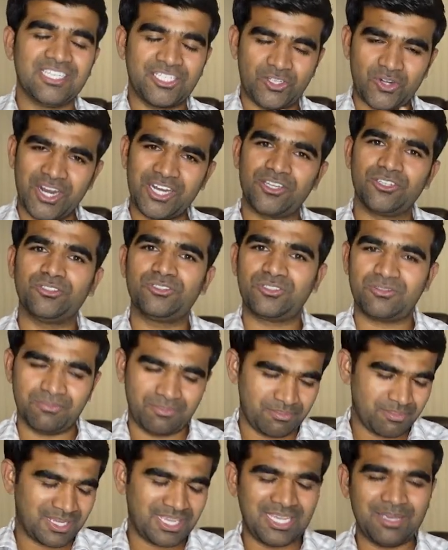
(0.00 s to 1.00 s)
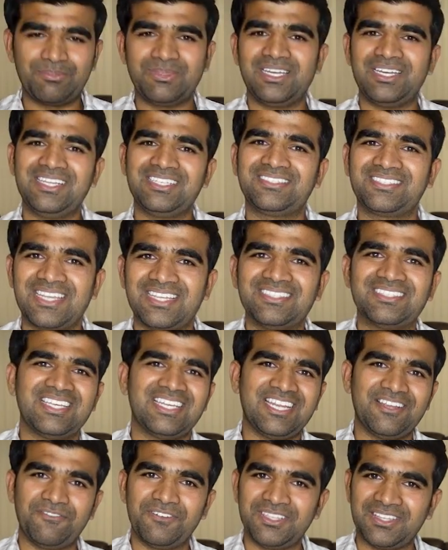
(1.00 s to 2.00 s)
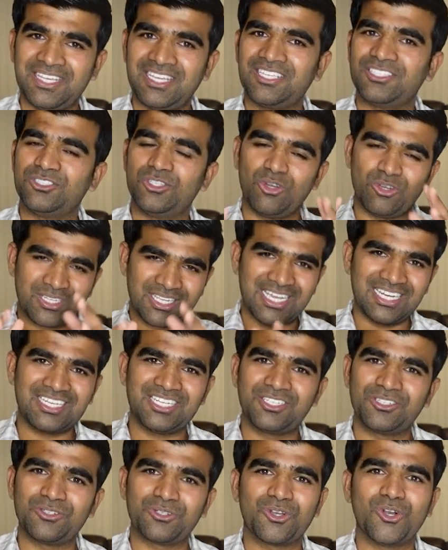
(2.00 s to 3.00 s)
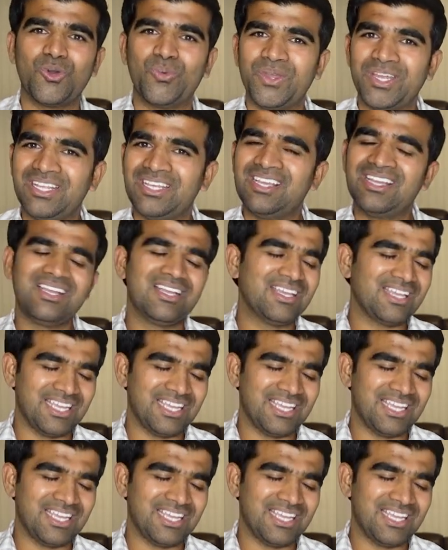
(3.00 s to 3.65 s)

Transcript: Try to keep the distance and everything. Don't get into COVID.